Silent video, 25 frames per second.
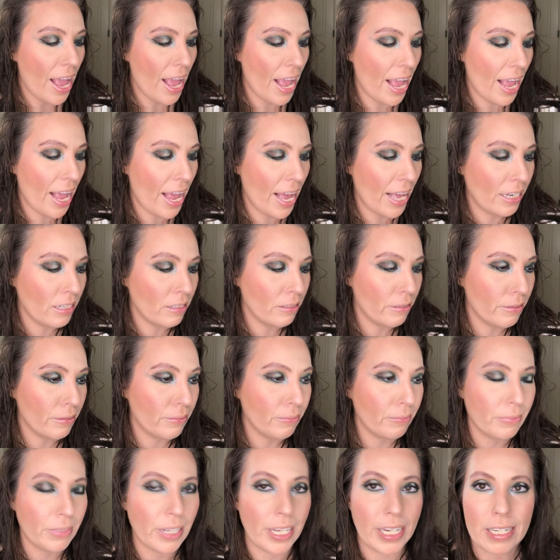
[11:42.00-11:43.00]
And
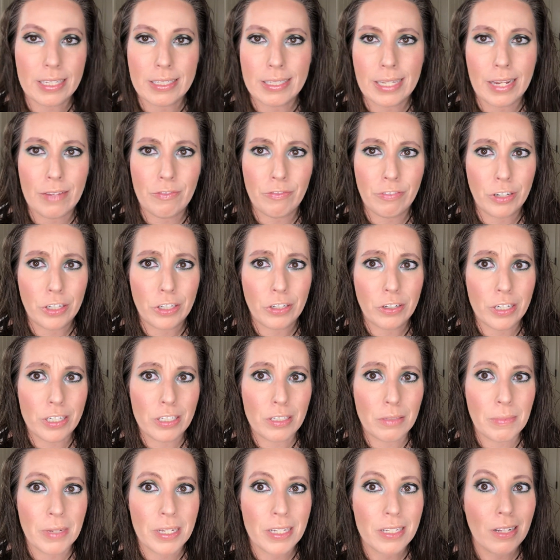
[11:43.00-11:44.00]
like I said, for
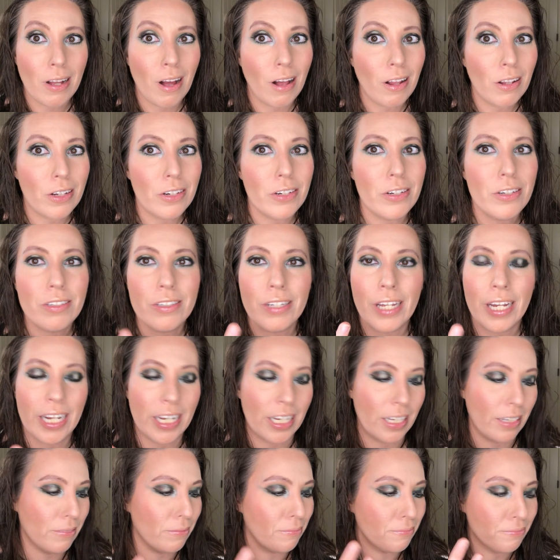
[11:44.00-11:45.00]
Christmas colors,
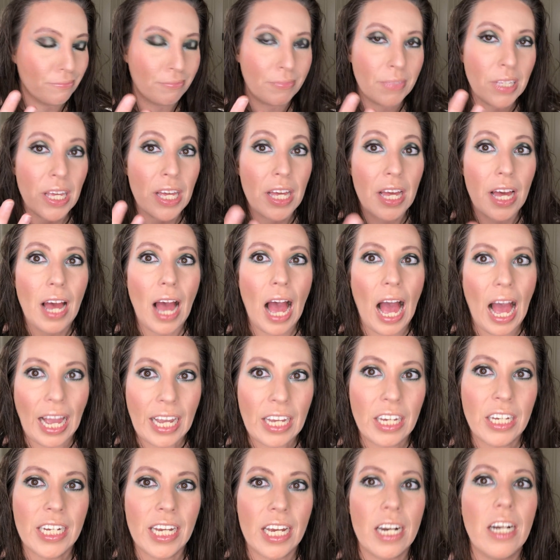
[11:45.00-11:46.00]
like I
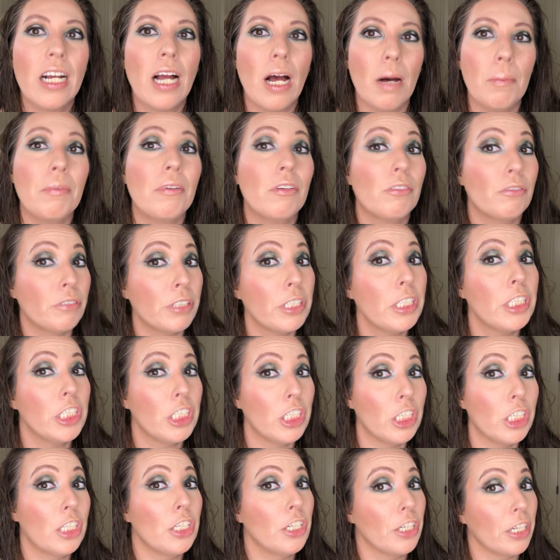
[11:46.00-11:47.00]
could get a couple of really
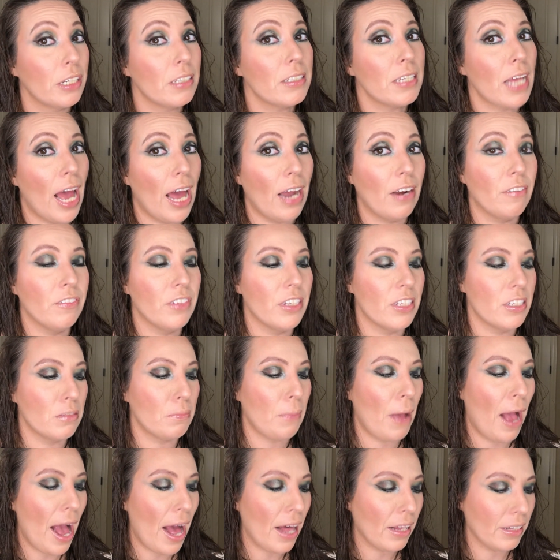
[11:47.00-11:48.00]
good looks out of this
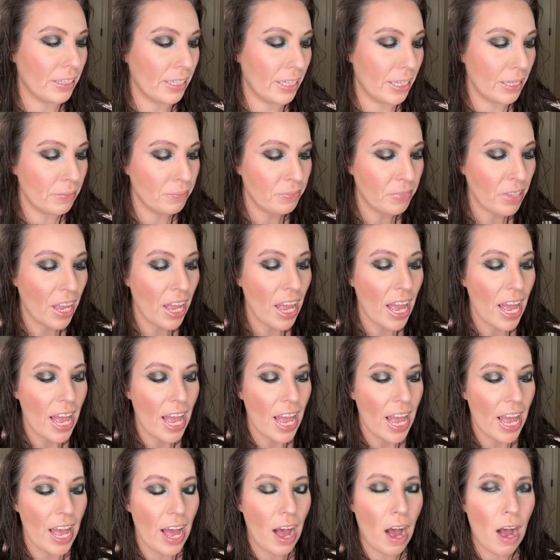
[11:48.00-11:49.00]
palette.
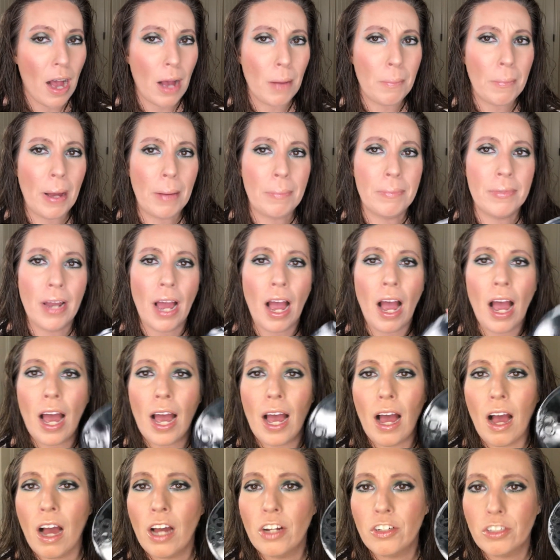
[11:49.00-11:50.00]
I'm
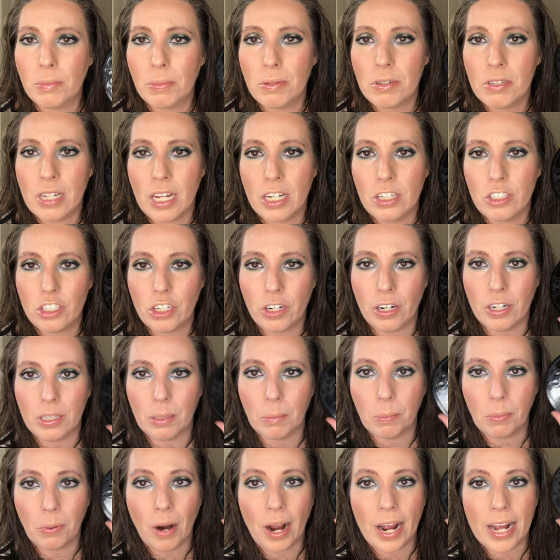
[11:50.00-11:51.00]
not 100% sure on
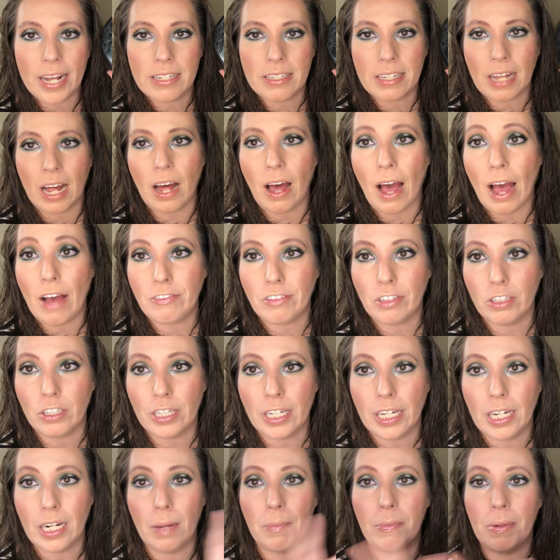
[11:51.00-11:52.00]
the price. I'll have to
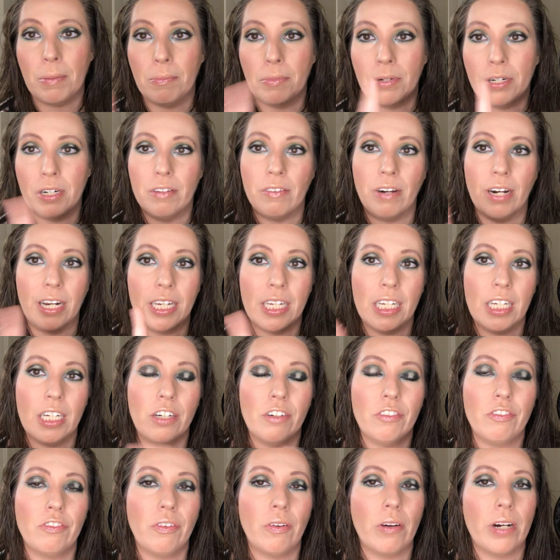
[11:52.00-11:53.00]
look it up and put it right
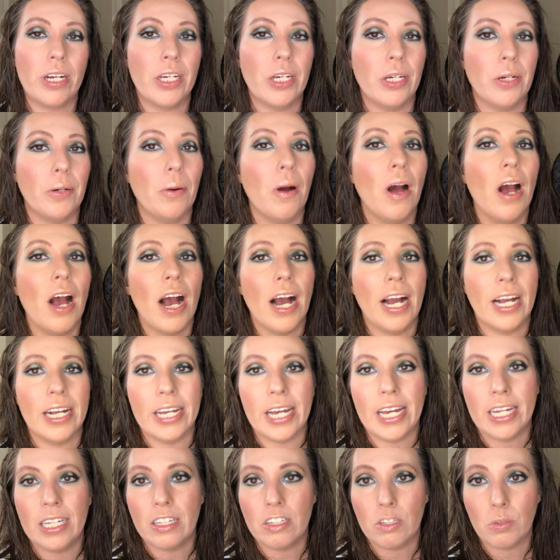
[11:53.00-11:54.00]
here for you.
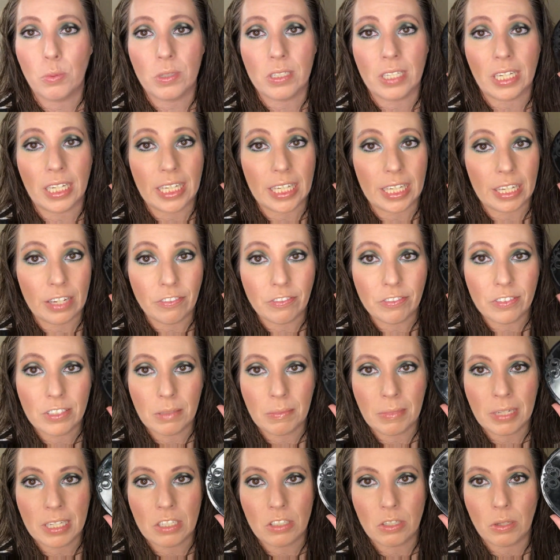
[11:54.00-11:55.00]
Again, this was a gift
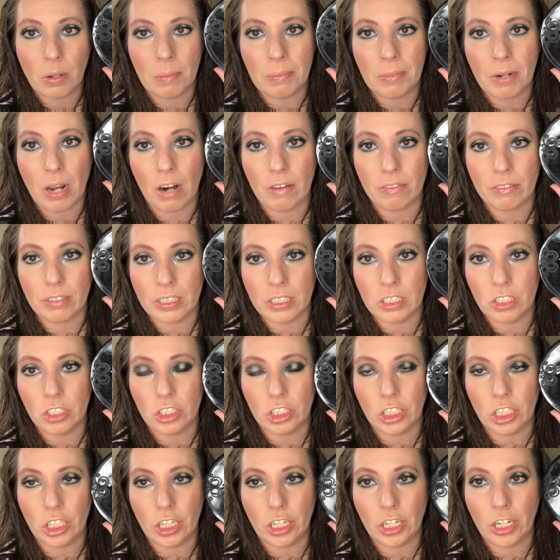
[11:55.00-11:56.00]
to me, so I'm not really
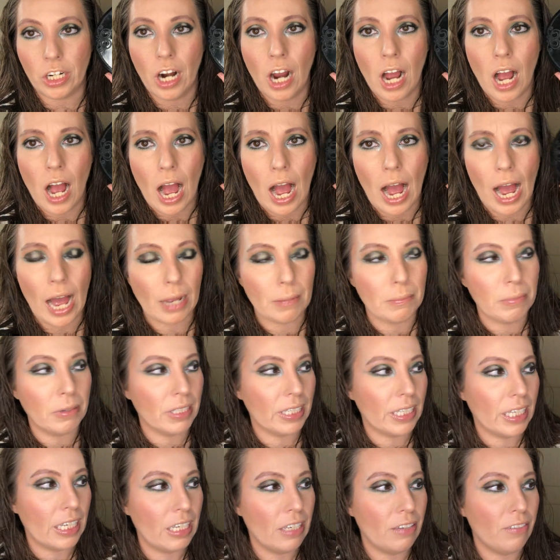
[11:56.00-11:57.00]
sure. I
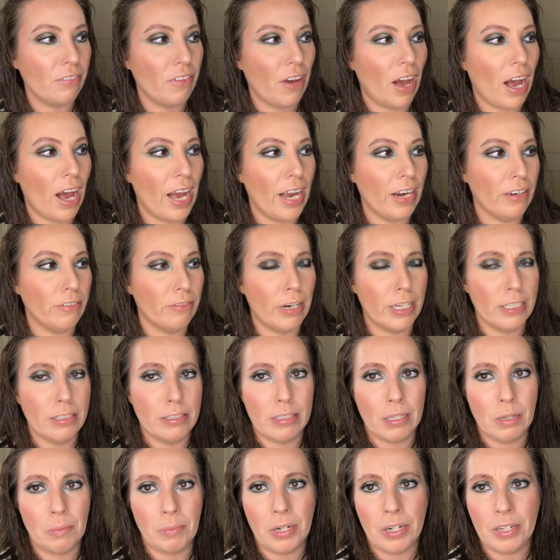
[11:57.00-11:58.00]
believe I read
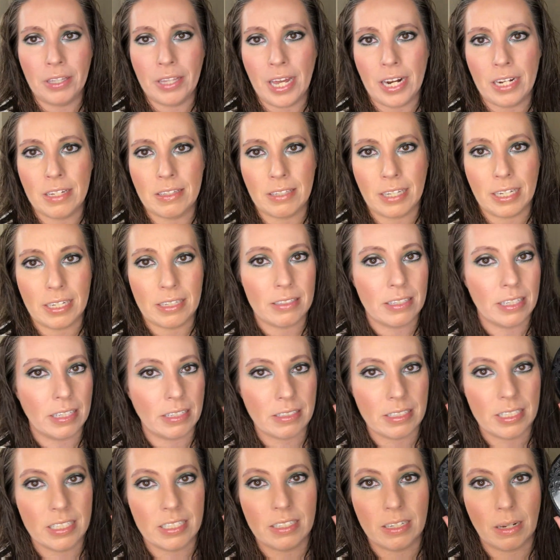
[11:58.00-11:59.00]
somewhere that it's like
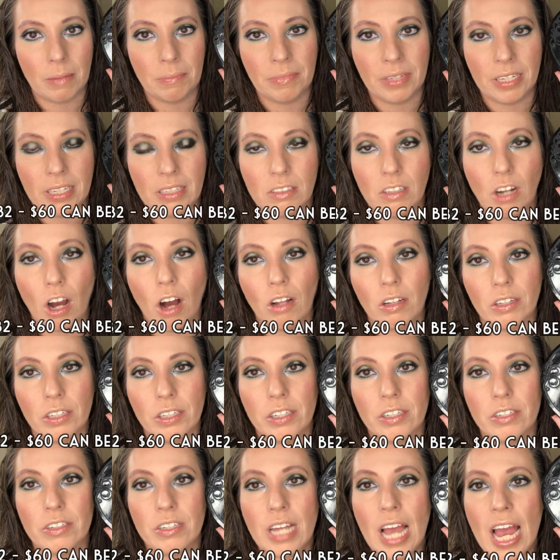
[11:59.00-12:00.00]
60 something
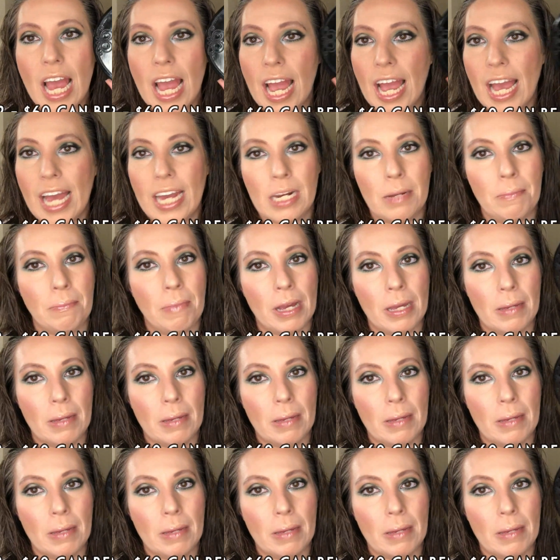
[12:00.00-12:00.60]
dollars, and it